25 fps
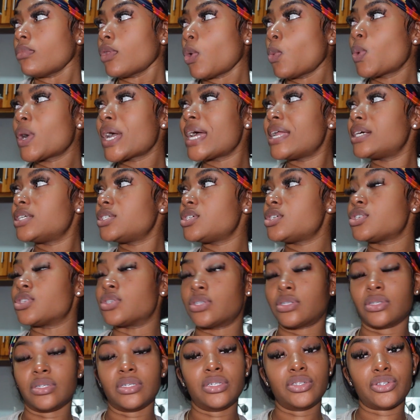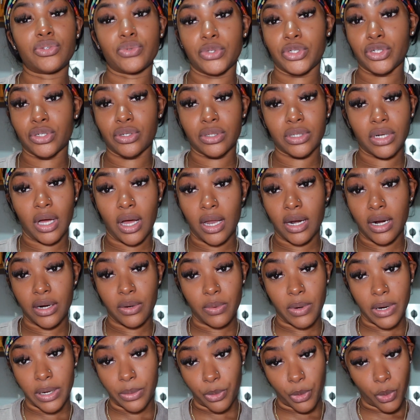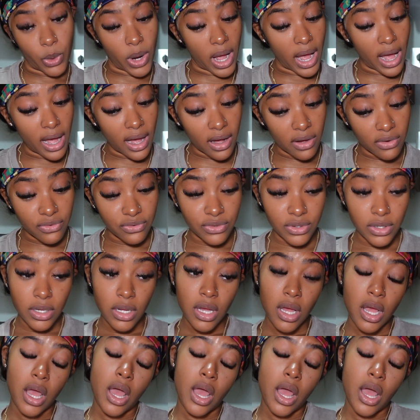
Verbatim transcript: we kind of just to switch out all of the one I have.